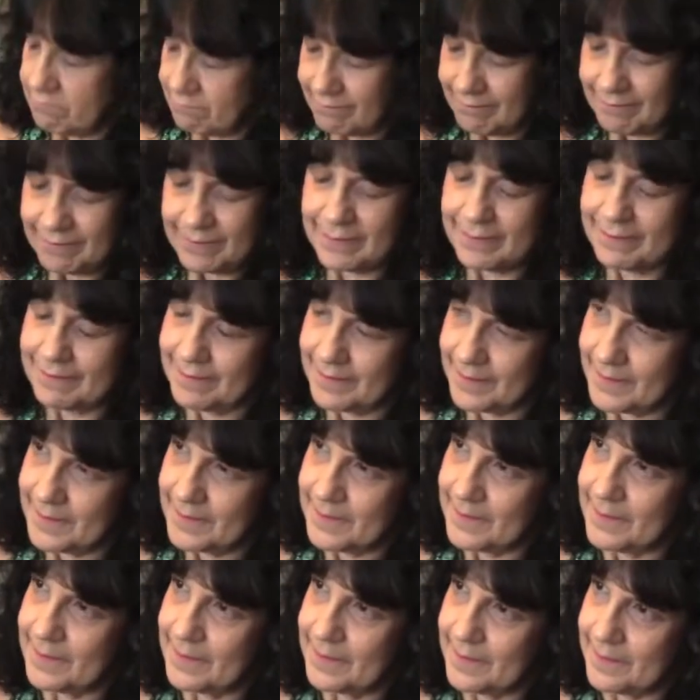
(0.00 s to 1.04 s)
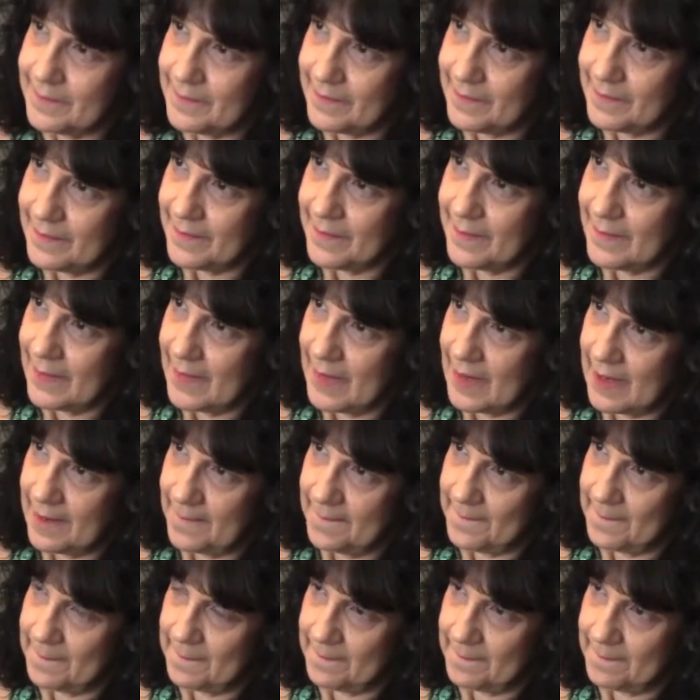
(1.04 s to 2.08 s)
So how does that change your
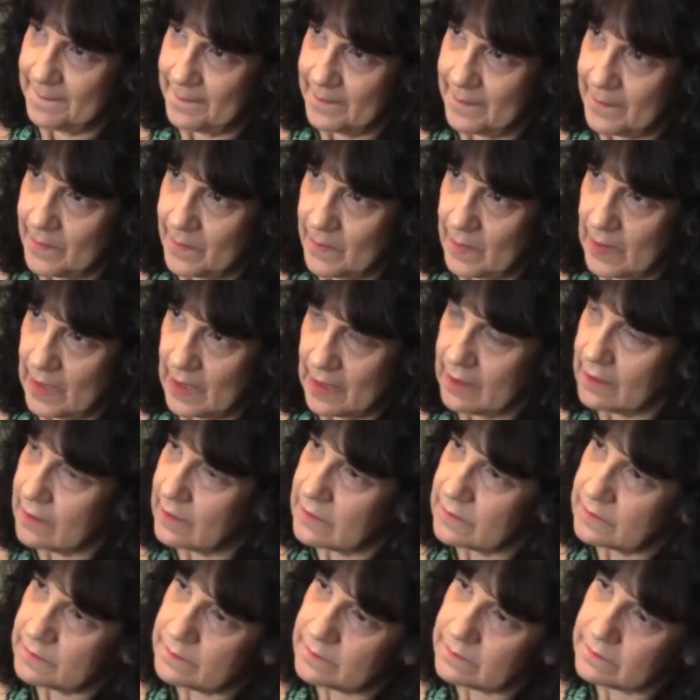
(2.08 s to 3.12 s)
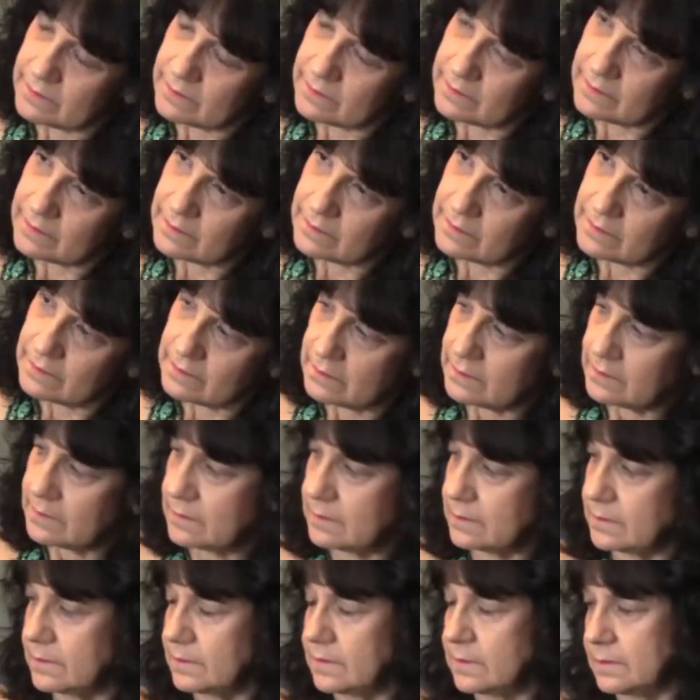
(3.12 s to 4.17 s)
perception on
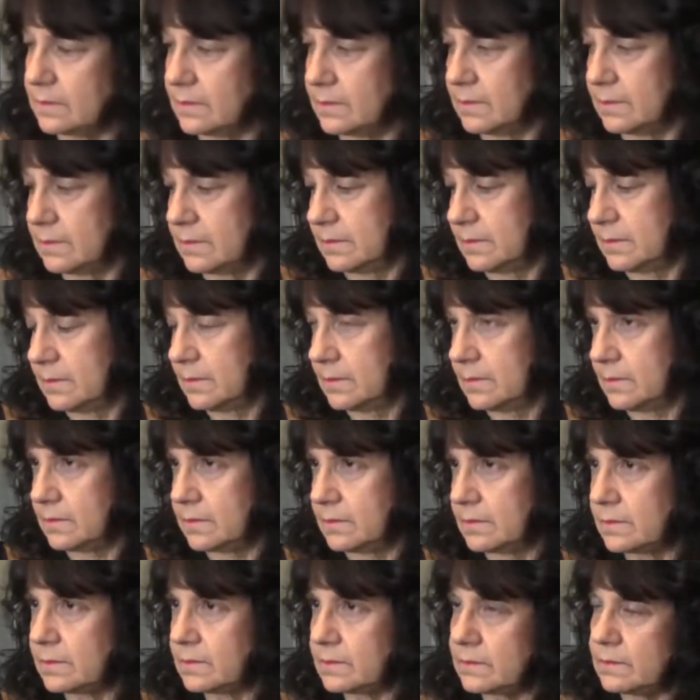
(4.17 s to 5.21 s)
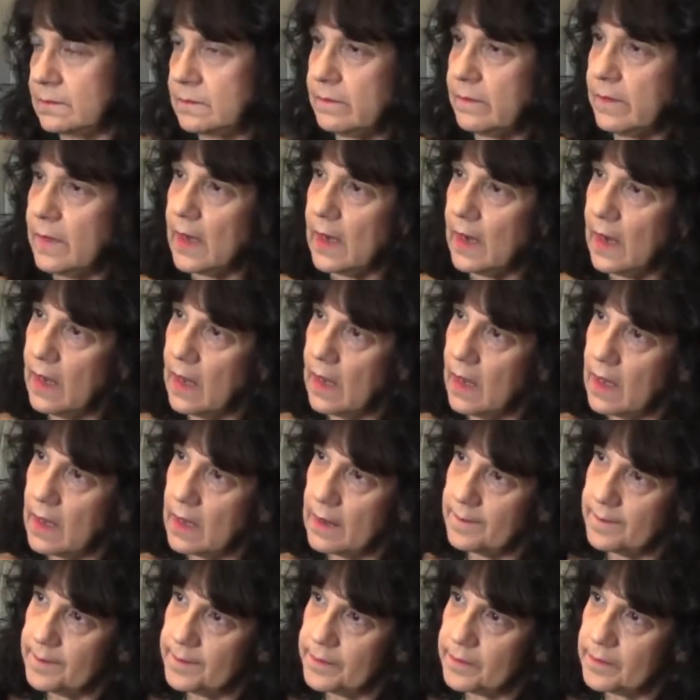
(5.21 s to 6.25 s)
you practicing as a
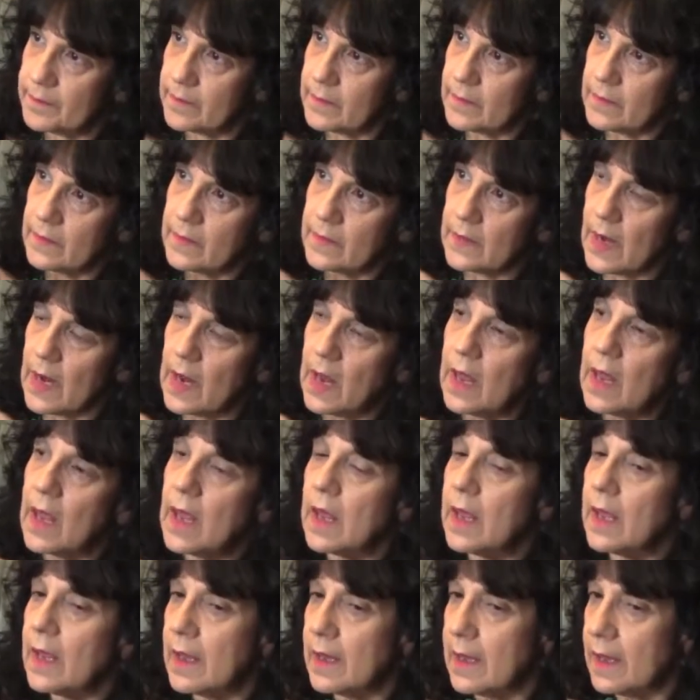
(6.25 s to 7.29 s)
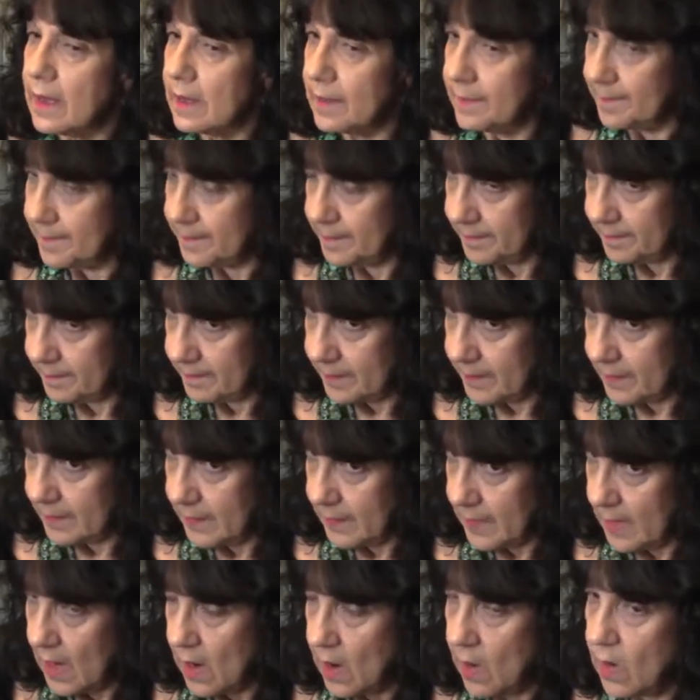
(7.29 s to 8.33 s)
psychologist now within these
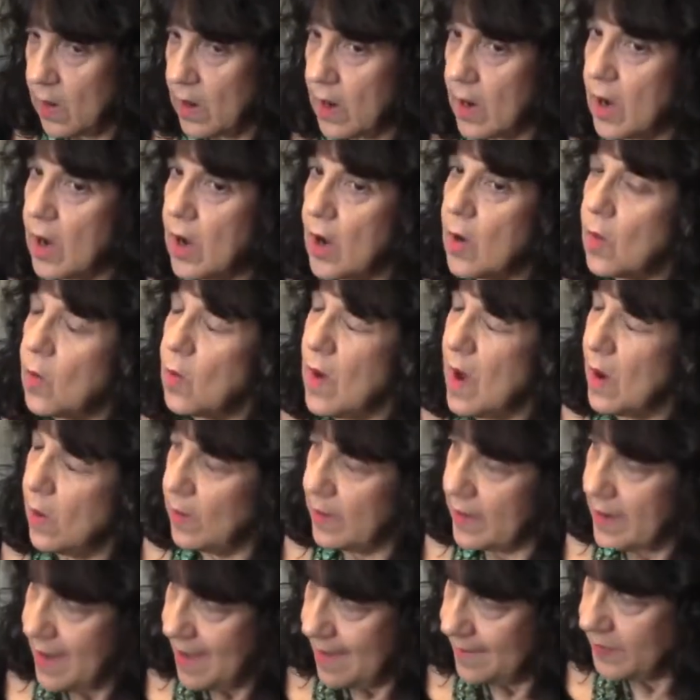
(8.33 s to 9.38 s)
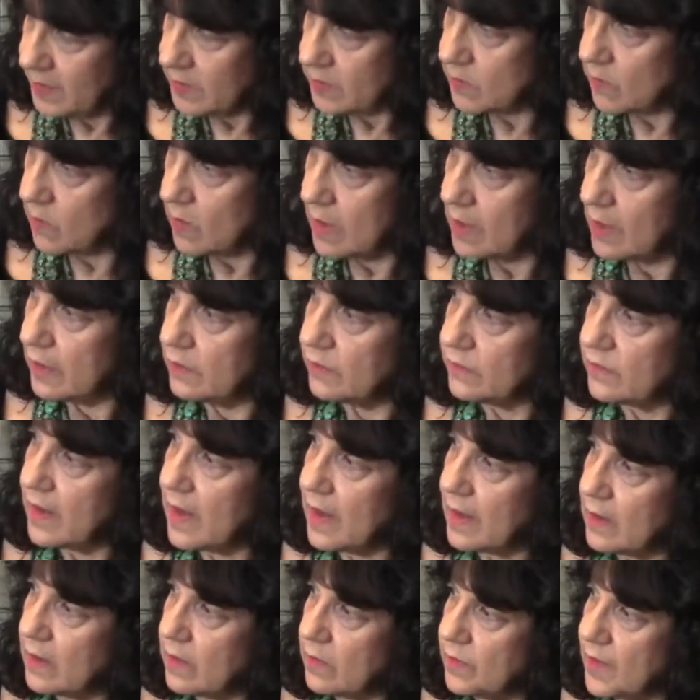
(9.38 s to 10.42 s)
restrictions a little bit? Well, what happened was
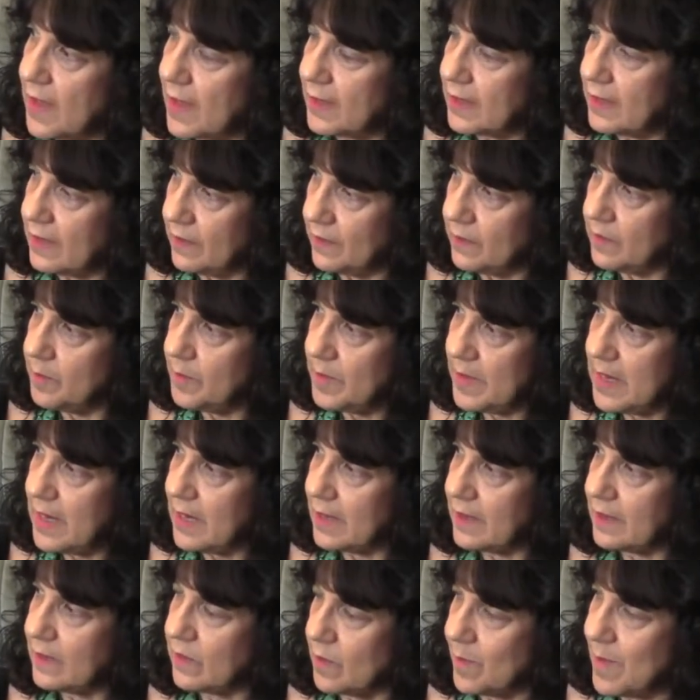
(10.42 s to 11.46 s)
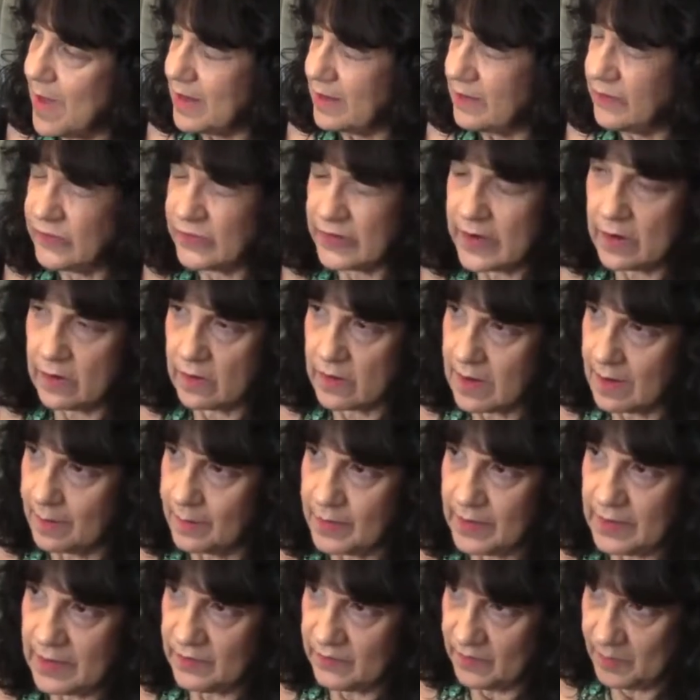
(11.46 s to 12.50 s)
that in the beginning, the managed care
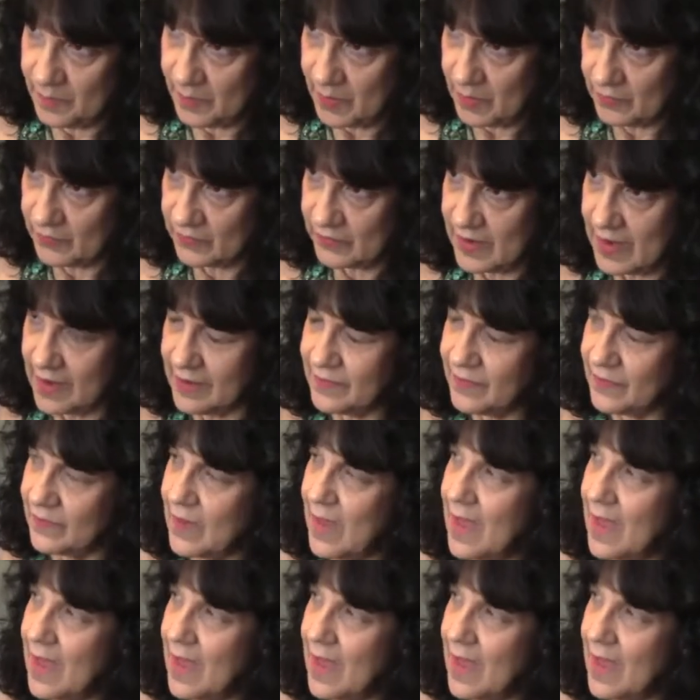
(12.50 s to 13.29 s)
companies approached us,